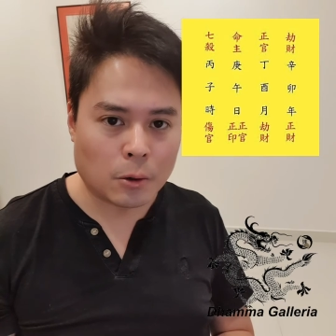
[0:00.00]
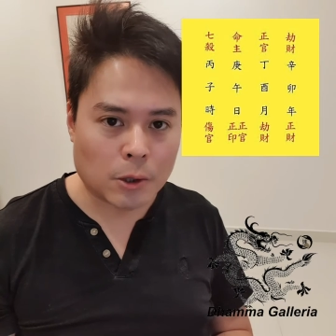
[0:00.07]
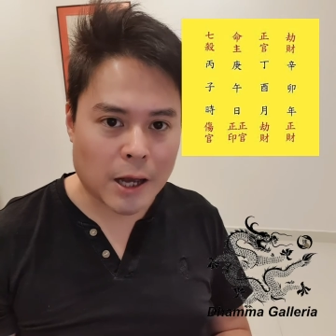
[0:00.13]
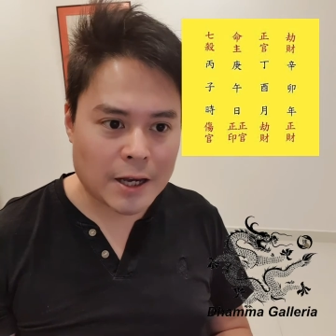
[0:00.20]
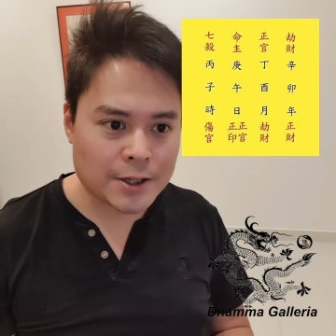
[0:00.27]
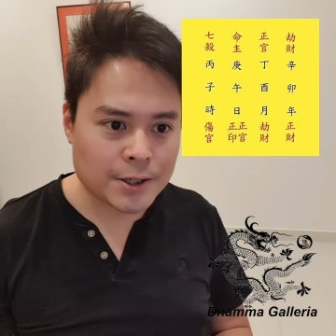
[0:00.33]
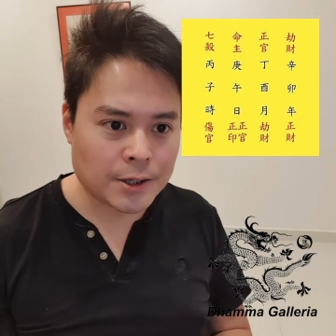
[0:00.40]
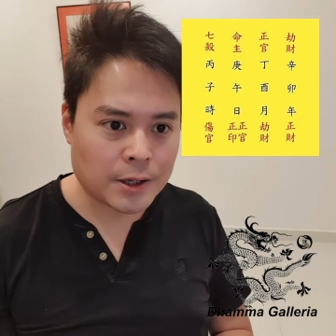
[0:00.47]

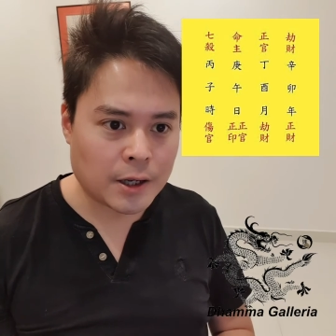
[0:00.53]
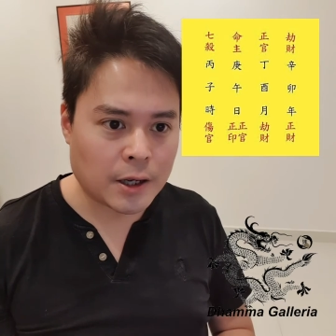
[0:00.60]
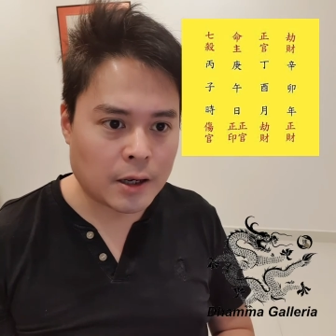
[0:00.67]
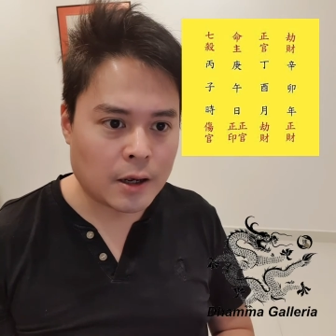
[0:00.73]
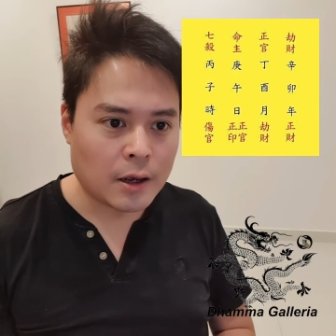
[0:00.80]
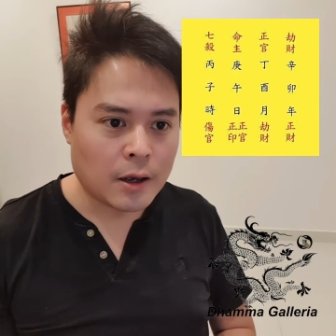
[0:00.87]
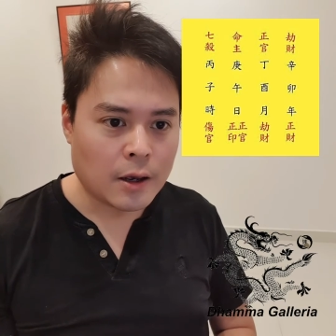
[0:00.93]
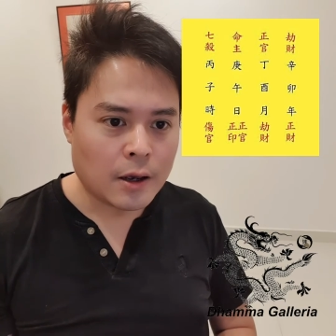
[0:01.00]
destiny.
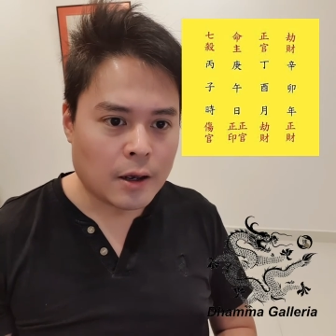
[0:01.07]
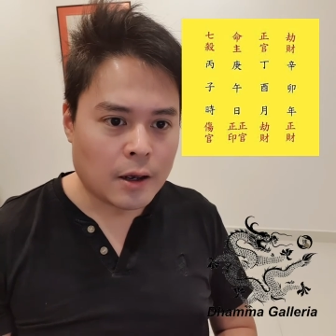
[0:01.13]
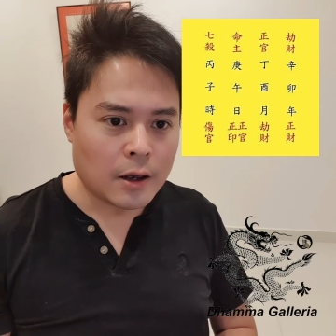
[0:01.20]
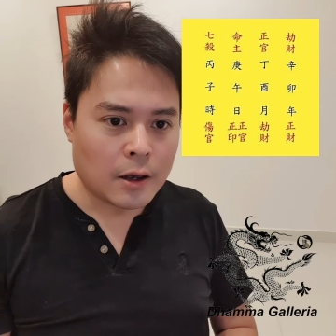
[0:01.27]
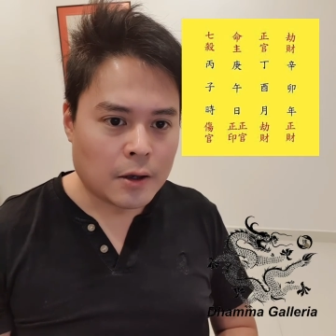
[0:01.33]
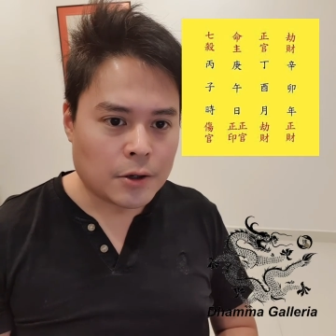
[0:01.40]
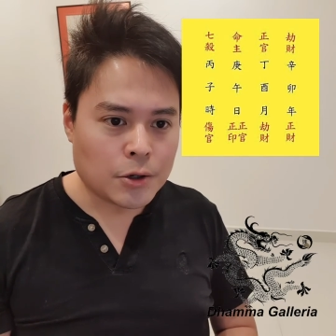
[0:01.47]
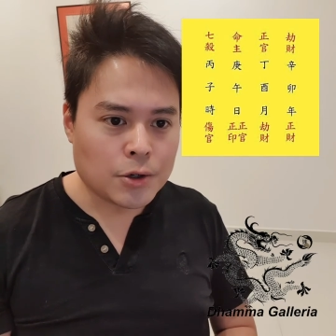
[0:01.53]

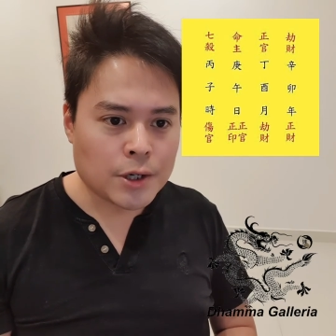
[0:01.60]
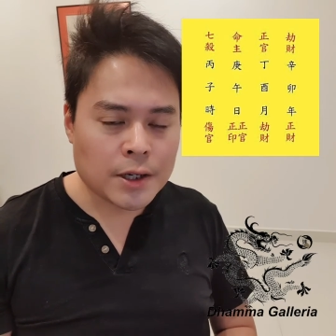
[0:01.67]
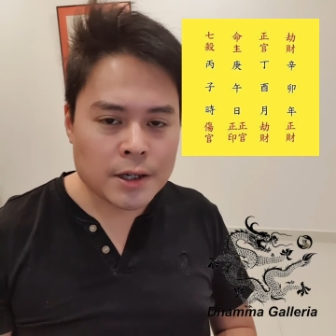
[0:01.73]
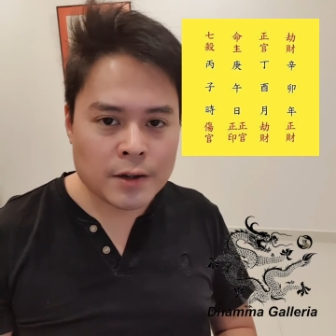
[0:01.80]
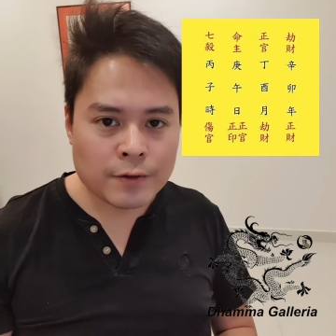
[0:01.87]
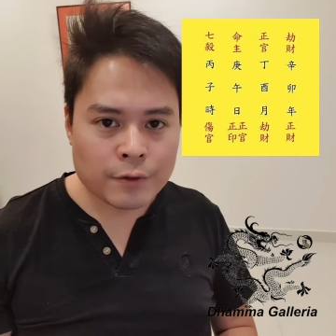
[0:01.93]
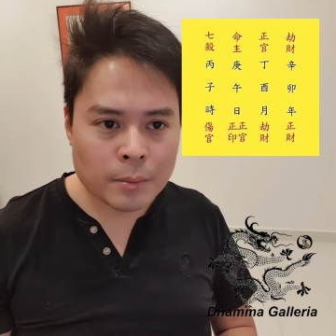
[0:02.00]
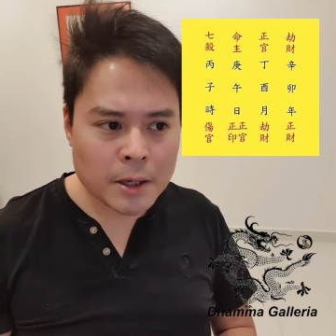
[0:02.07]
Using
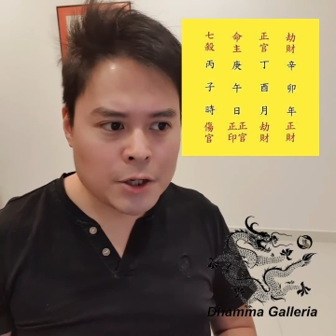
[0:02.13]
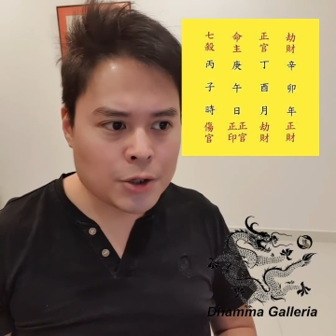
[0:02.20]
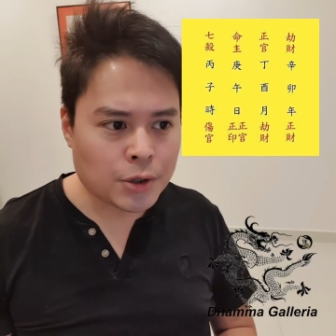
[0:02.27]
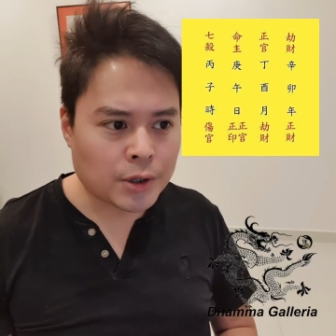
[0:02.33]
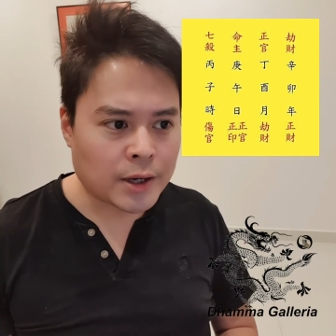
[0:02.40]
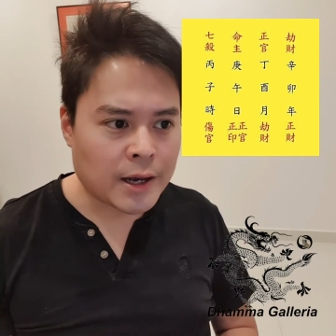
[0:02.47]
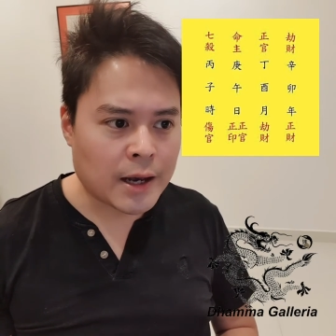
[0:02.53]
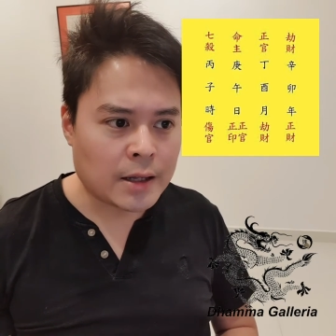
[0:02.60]

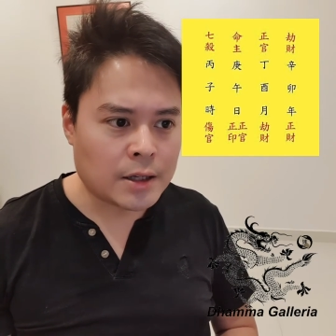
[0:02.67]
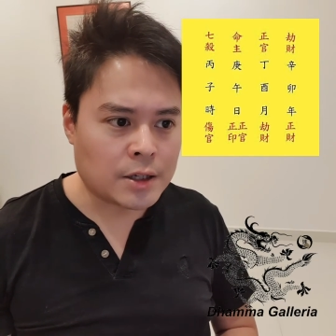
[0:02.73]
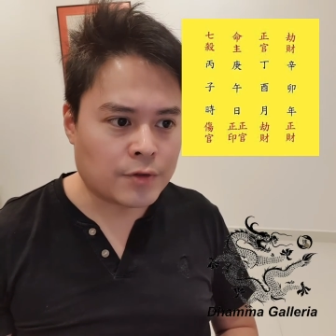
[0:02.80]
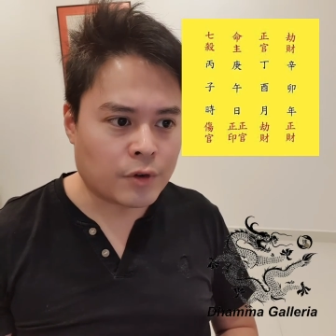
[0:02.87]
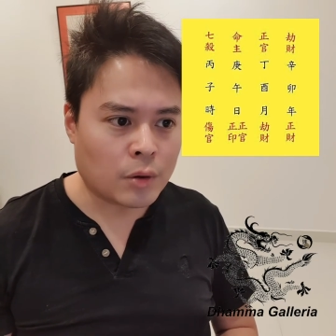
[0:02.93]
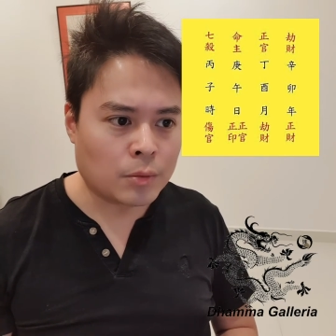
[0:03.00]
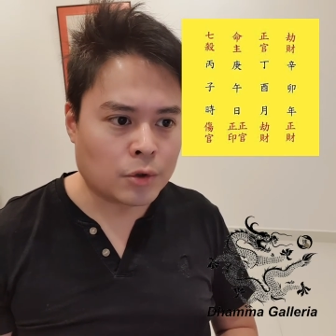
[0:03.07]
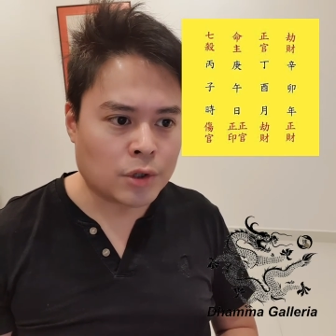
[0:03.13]
information gathered
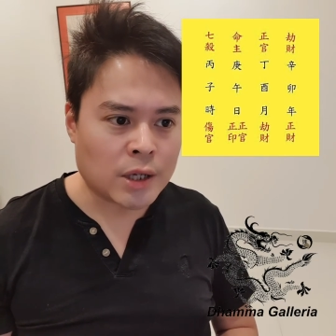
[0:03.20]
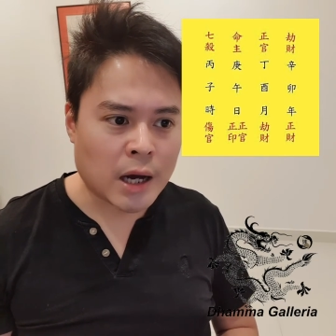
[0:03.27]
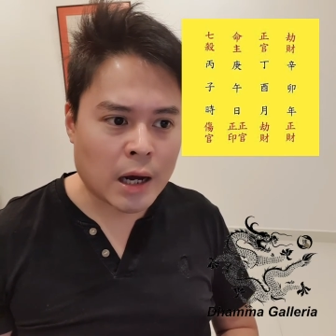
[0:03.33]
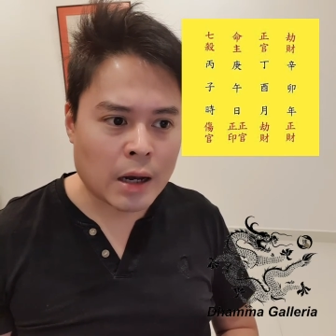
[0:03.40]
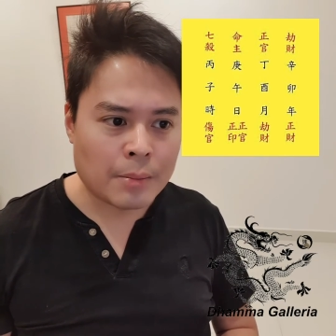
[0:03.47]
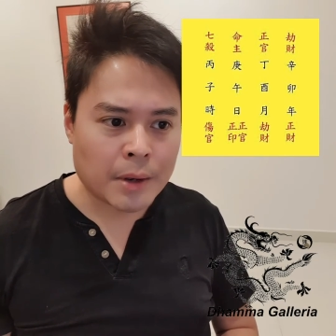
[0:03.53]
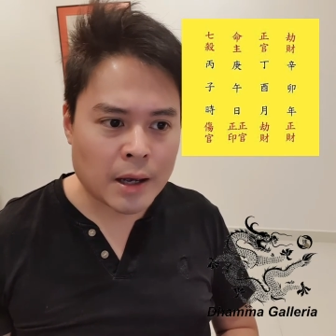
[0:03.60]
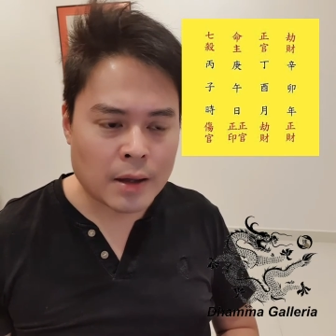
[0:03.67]
from the
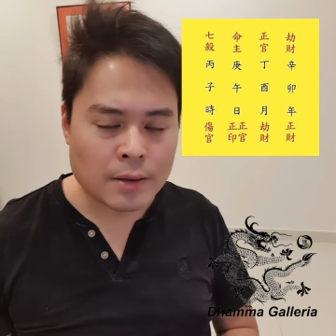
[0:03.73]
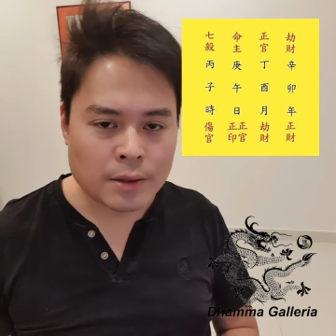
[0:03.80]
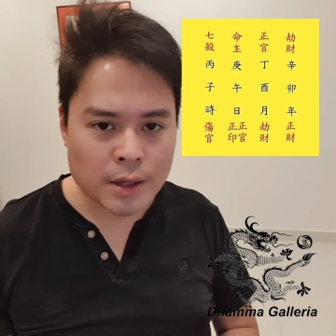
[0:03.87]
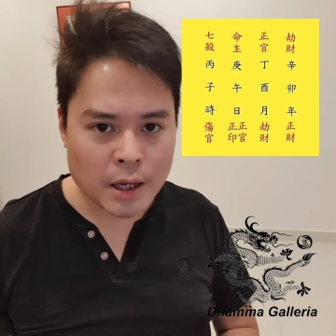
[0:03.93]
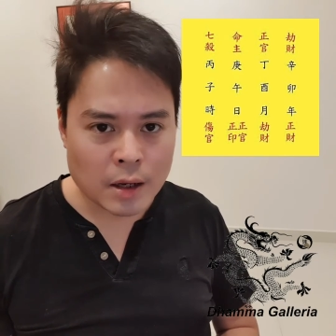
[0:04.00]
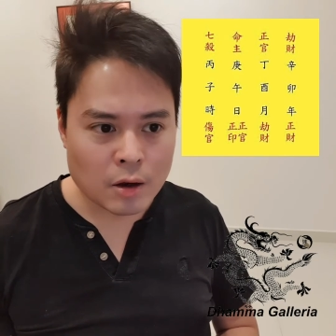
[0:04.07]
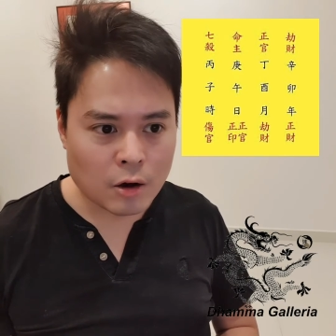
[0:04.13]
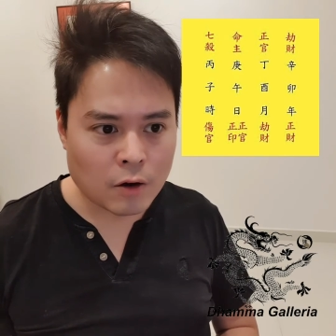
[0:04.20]
time and
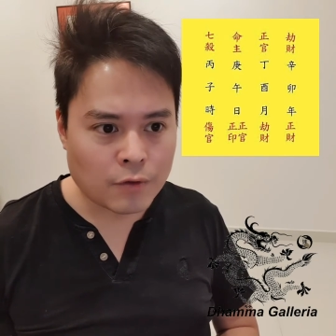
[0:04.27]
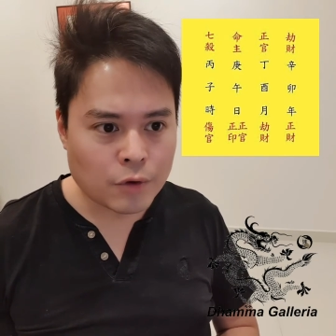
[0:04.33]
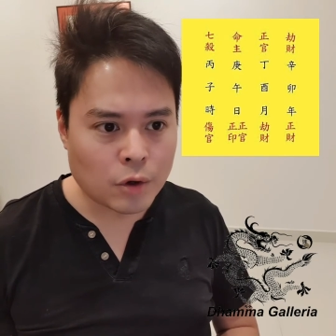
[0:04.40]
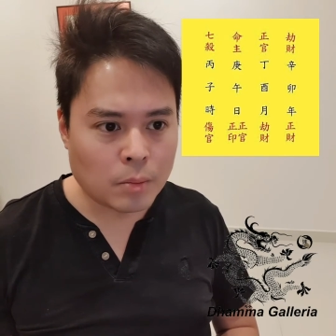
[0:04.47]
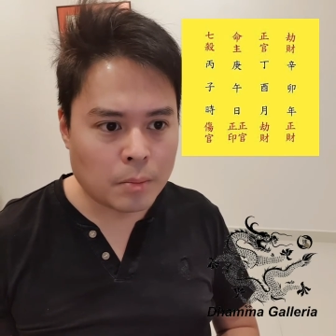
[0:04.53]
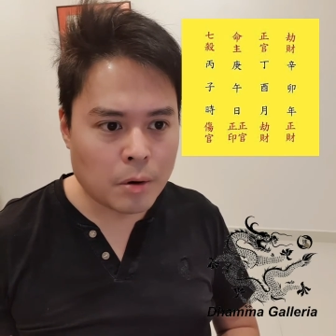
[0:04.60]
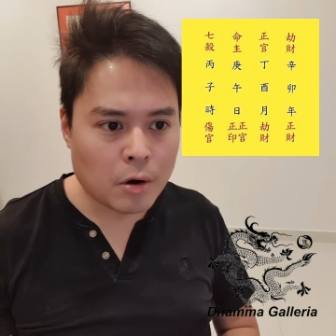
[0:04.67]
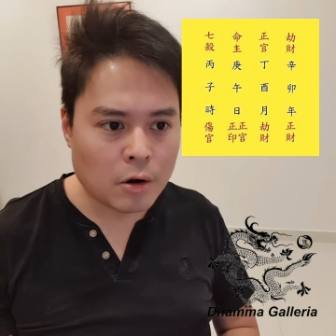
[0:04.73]
date of your
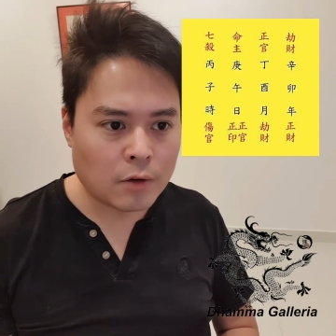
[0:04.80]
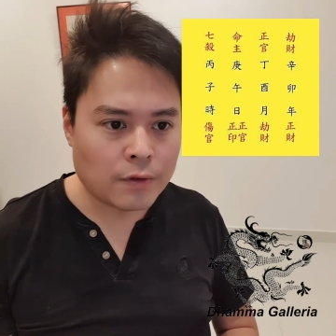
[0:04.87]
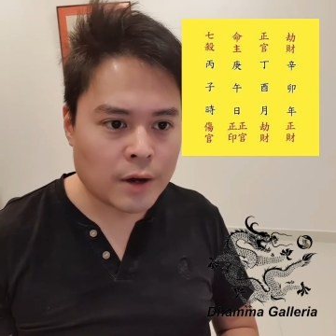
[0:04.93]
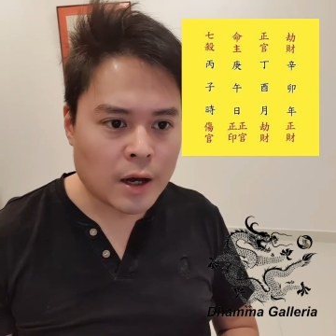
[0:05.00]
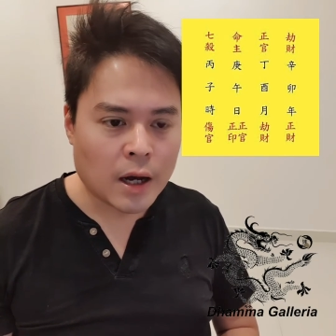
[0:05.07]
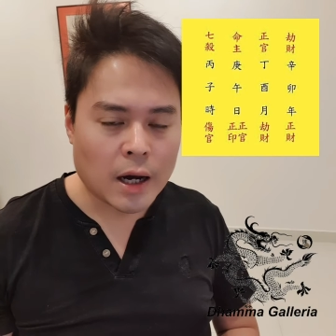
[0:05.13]
birth,